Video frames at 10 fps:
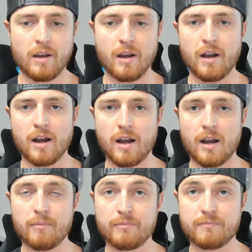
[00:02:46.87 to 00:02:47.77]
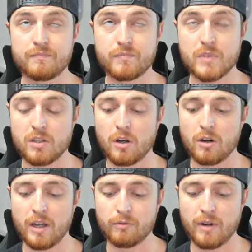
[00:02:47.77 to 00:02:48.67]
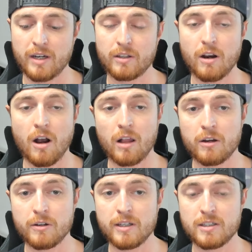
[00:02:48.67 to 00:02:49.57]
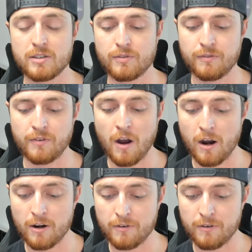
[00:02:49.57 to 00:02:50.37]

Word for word: Um, so a regular holo is far